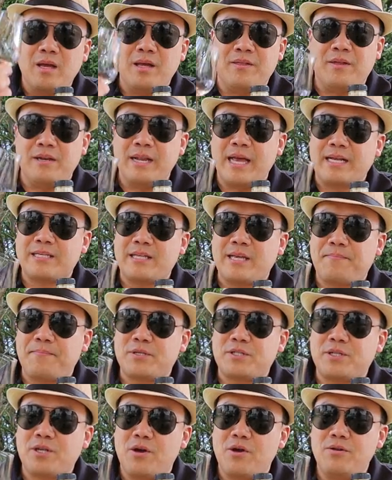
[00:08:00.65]
in the next
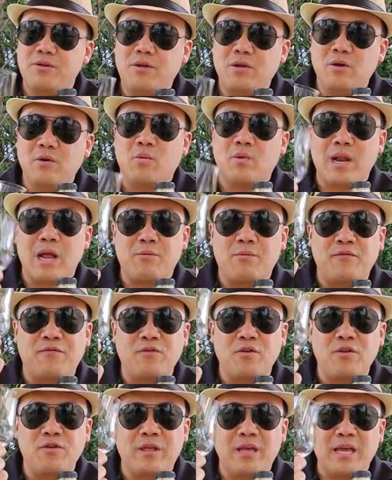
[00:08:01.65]
episode when I
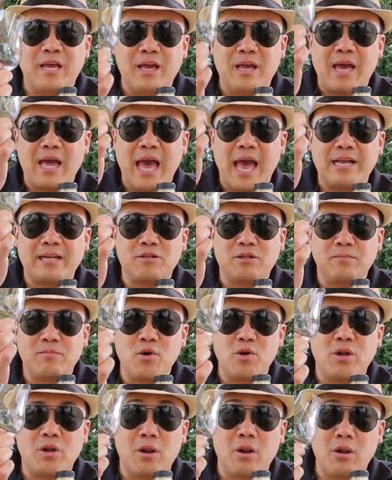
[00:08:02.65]
review the
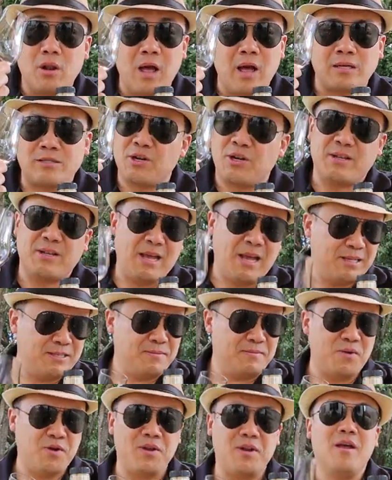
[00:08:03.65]

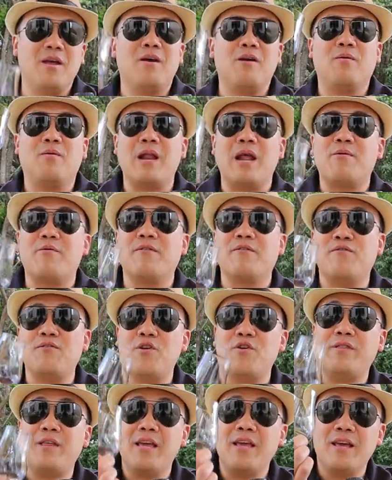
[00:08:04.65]

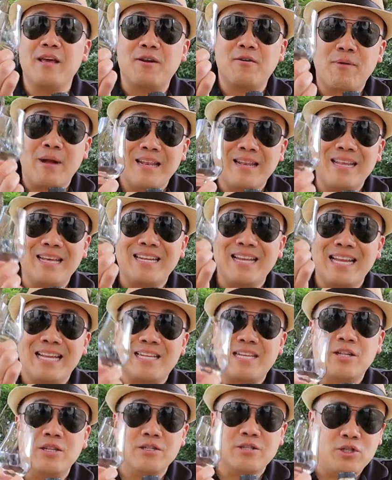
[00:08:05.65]
Rundlet
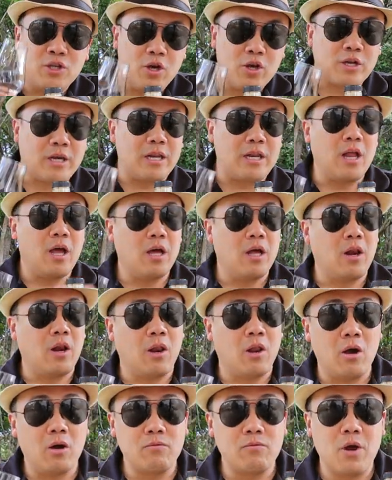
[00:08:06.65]
and Kilderkin
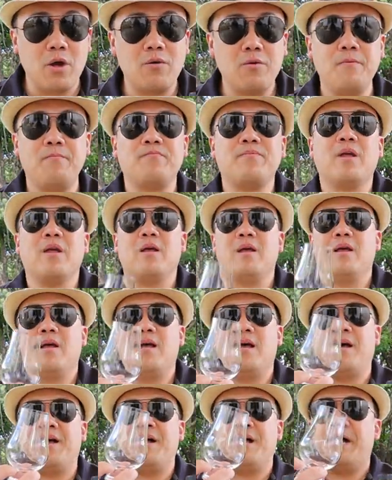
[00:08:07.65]
Longrow,
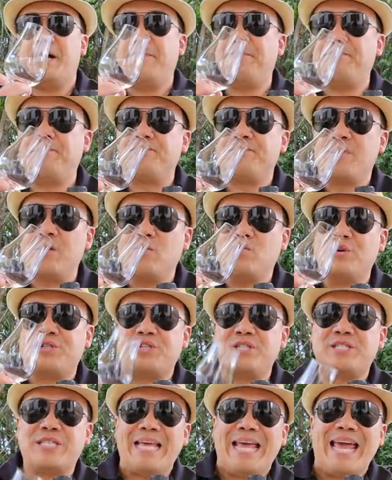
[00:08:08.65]

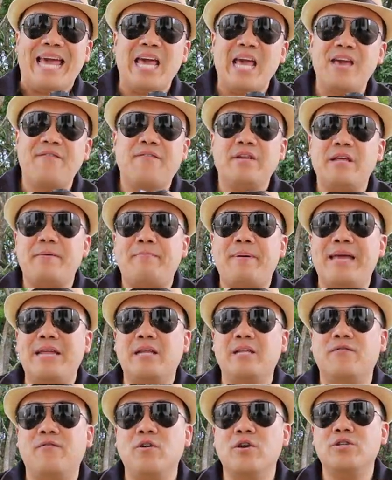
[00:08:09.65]
which is the heavily
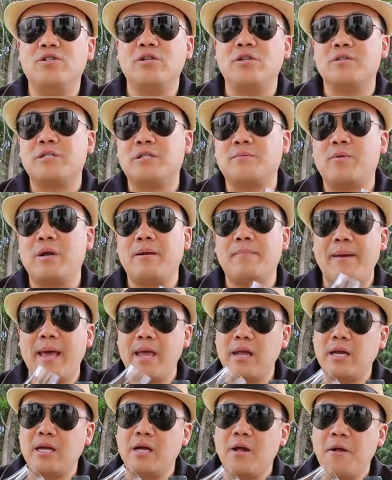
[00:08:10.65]
peated version of
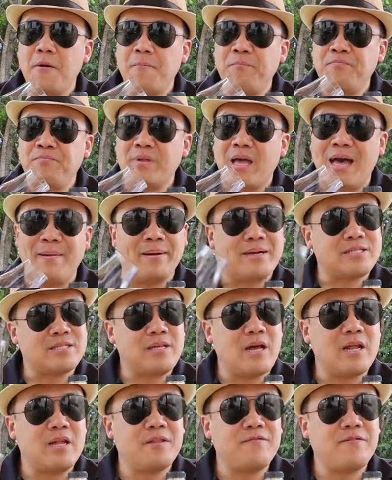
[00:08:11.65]
Springbank. I'm
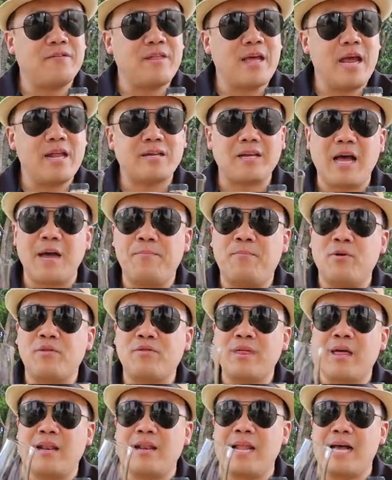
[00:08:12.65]
excited for that. I
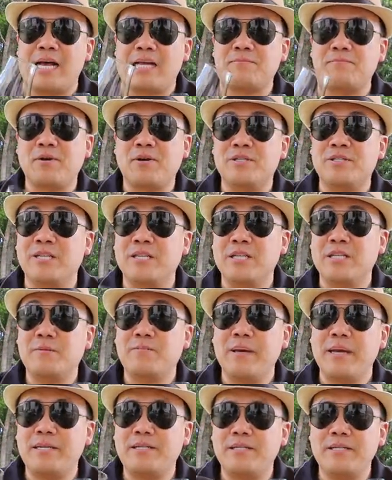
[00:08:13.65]
put that last because it is
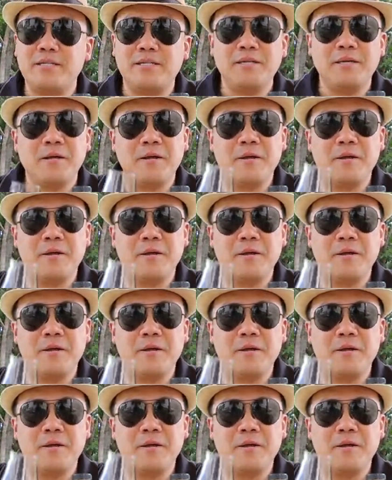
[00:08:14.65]
peated.